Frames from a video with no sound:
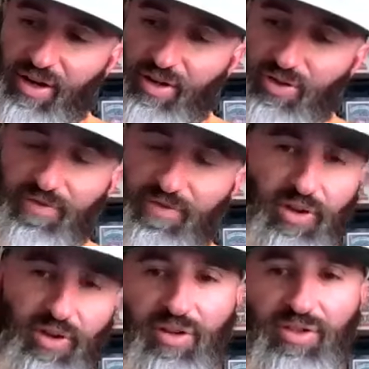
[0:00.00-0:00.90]
did you feel
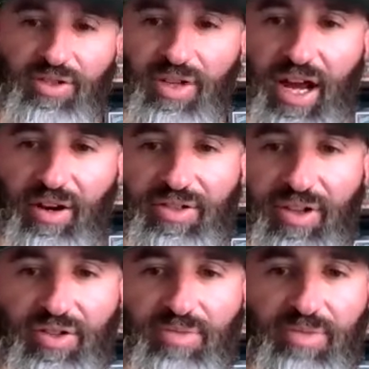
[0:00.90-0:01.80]
the urge now to
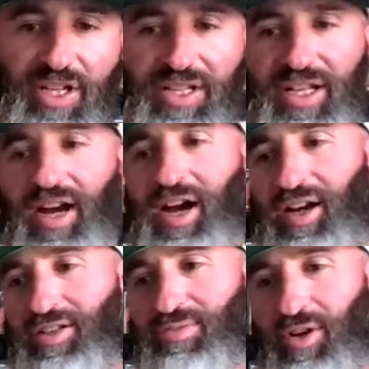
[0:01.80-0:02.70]
start speaking to
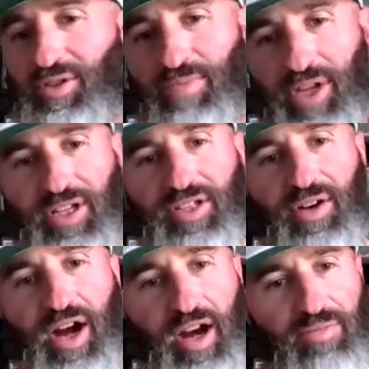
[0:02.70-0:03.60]
God and start speaking to
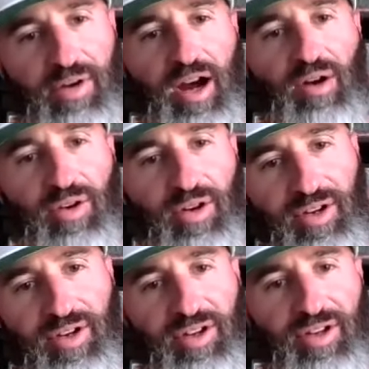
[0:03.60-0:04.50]
your higher power
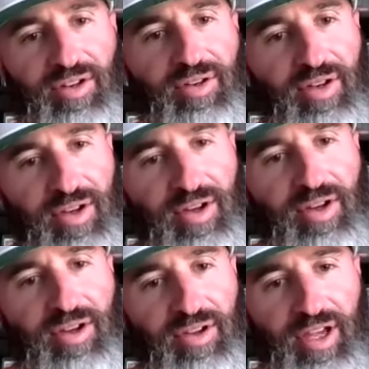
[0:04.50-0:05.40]
and, and
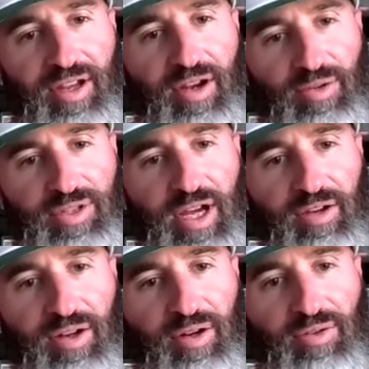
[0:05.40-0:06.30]
getting those
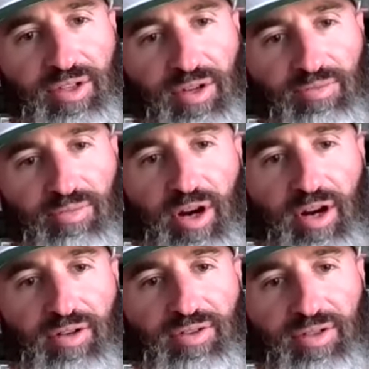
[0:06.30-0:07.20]
downloads and those
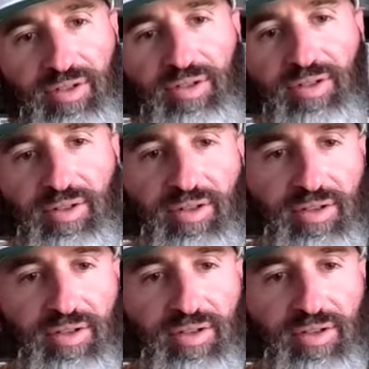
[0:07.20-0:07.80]
prayers? I,